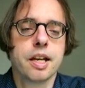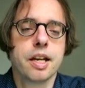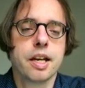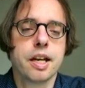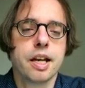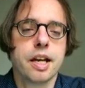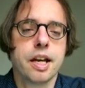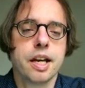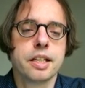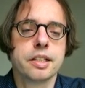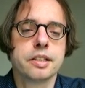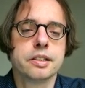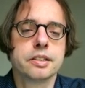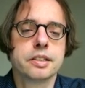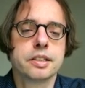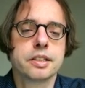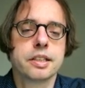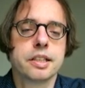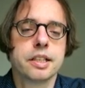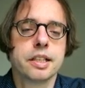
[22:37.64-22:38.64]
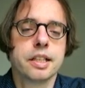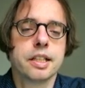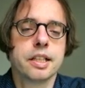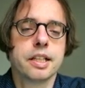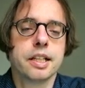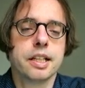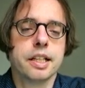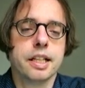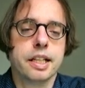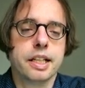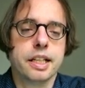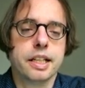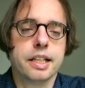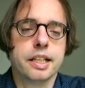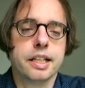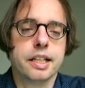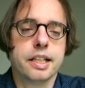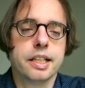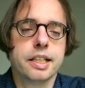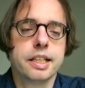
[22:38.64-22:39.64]
And
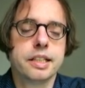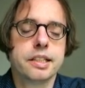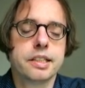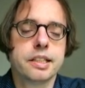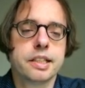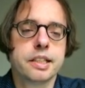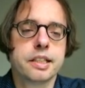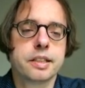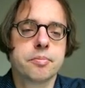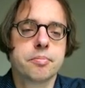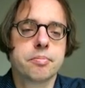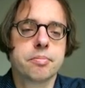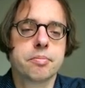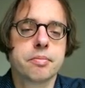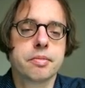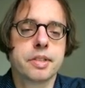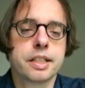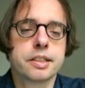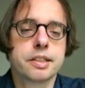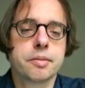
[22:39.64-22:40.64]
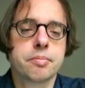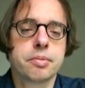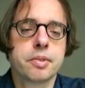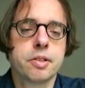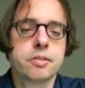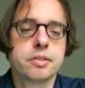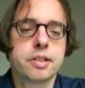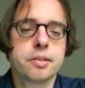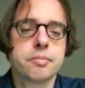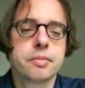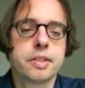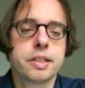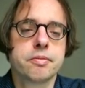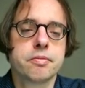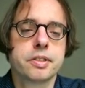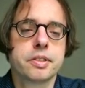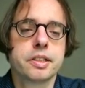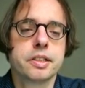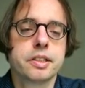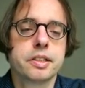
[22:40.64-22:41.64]
there's a program that
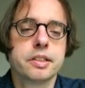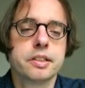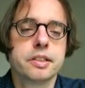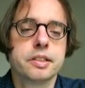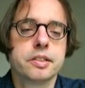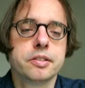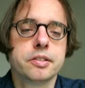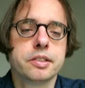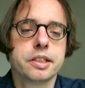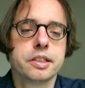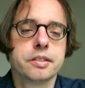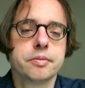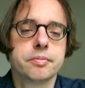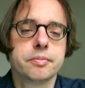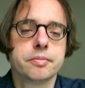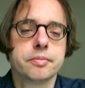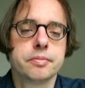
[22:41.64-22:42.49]
we're using